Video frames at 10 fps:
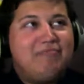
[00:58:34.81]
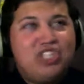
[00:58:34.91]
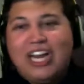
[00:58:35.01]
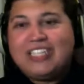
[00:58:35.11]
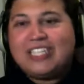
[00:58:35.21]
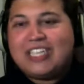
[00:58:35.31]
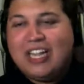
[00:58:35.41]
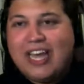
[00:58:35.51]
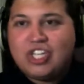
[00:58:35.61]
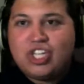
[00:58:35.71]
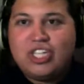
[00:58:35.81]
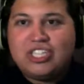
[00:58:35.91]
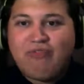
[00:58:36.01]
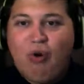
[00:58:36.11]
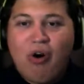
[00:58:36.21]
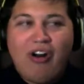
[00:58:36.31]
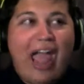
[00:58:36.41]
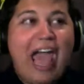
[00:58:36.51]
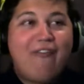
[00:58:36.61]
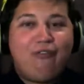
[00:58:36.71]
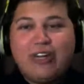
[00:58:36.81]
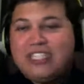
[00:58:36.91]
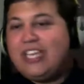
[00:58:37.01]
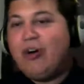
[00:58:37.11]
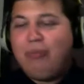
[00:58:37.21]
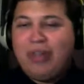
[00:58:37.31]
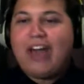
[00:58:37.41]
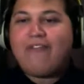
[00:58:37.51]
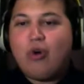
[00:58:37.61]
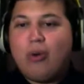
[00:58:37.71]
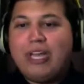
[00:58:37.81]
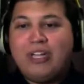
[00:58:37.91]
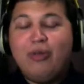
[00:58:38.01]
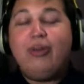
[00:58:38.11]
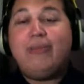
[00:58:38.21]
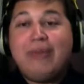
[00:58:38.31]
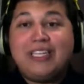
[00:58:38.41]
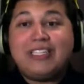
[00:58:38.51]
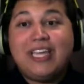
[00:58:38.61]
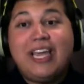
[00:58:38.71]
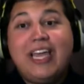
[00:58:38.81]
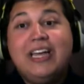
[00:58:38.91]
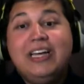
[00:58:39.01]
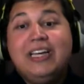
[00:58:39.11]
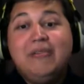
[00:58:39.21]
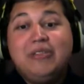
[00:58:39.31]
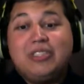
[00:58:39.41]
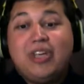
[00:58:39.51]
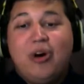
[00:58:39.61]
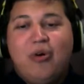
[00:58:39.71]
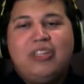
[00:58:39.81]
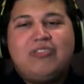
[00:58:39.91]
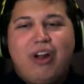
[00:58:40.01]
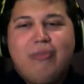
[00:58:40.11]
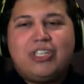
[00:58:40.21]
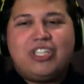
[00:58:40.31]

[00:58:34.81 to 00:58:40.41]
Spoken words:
Genesis collections for every single platform, including PC. So it's very much a